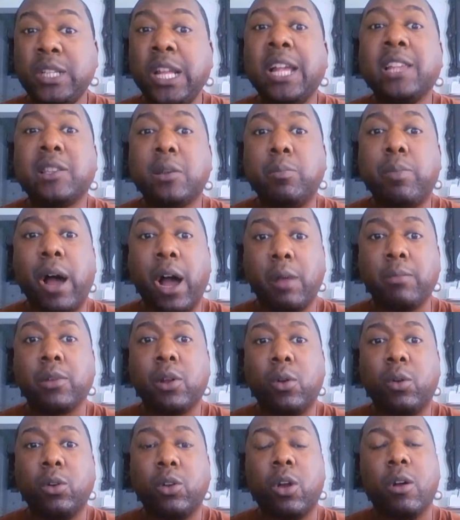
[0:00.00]
That's a bomb
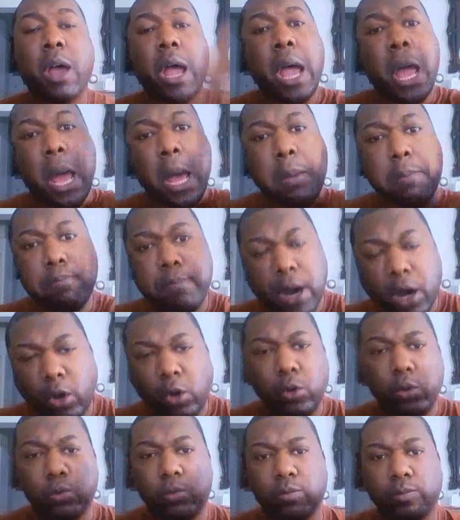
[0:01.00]
going on.
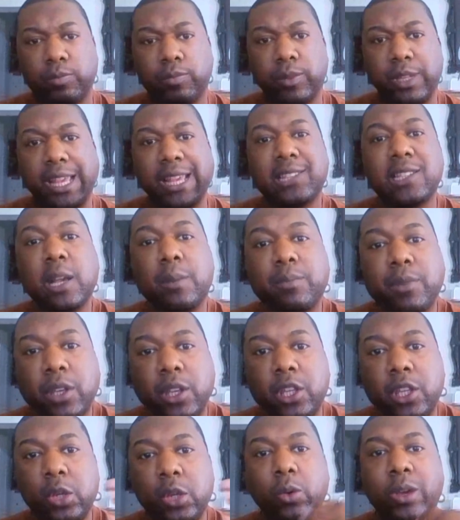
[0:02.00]
Boom! It's up
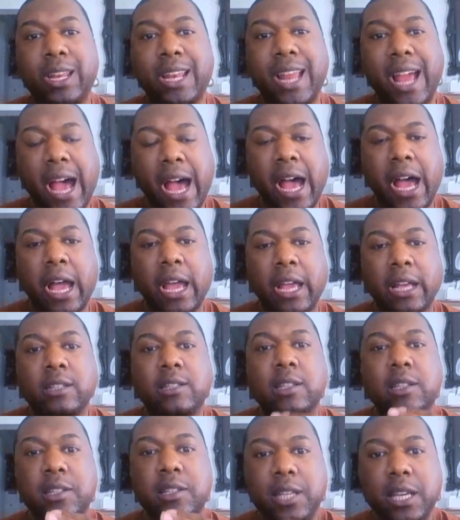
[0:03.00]
to you and I
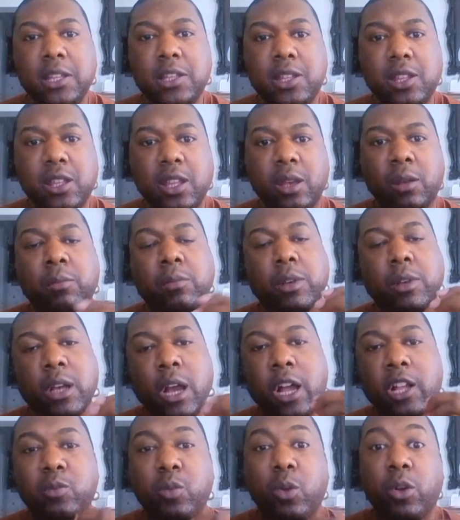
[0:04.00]
to teach them
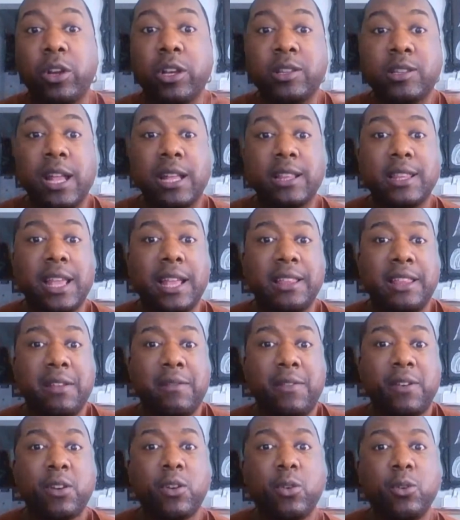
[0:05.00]
God's word. And it's not that
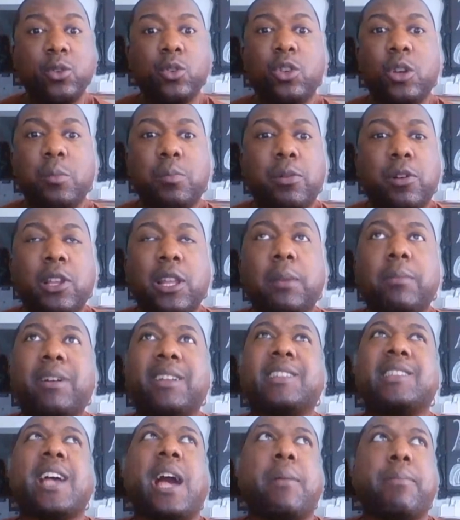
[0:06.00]
difficult. You could pull up
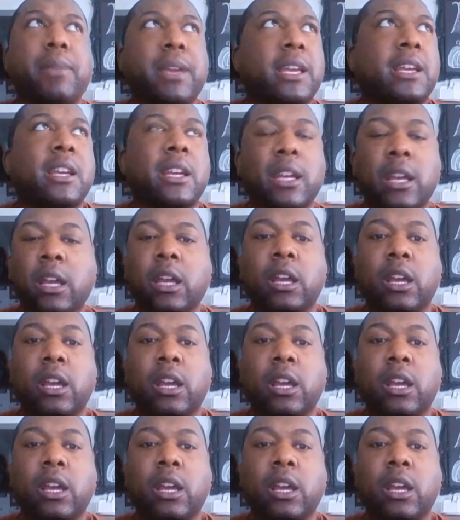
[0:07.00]
a topic.